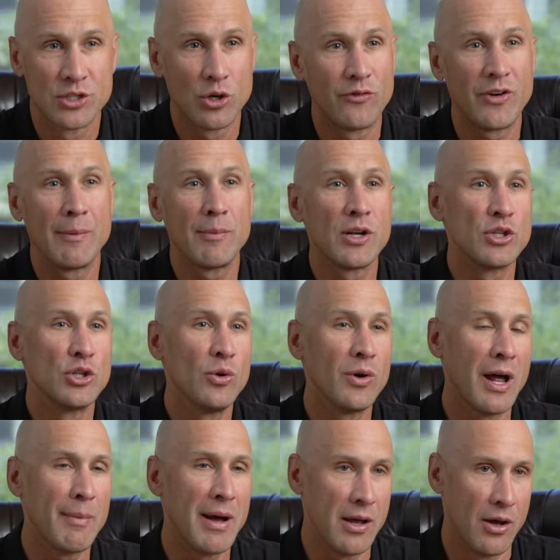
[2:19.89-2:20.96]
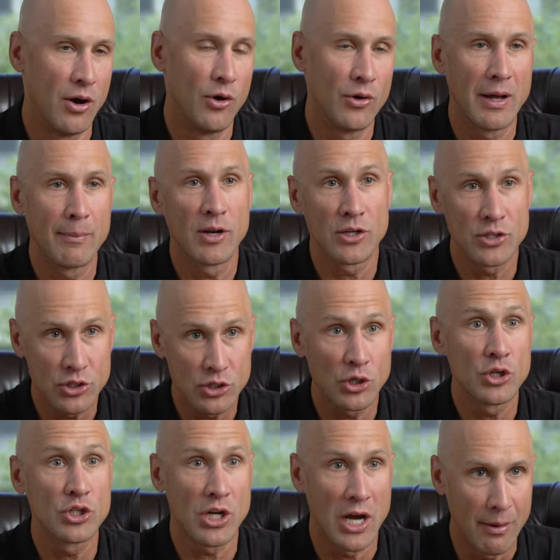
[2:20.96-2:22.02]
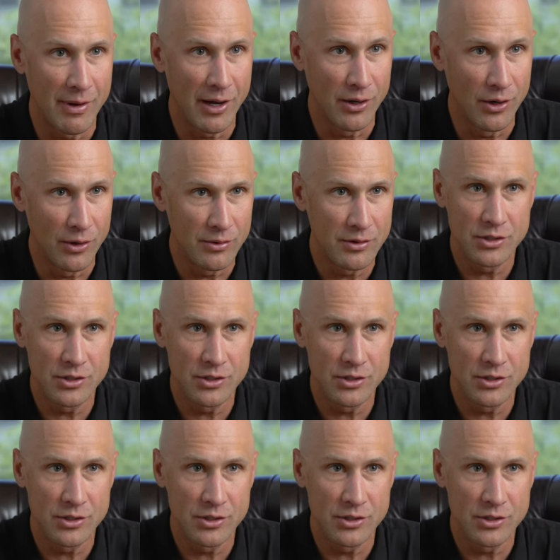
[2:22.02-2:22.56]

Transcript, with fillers: So if I'm gonna do it on my own, I'm gonna search on my own.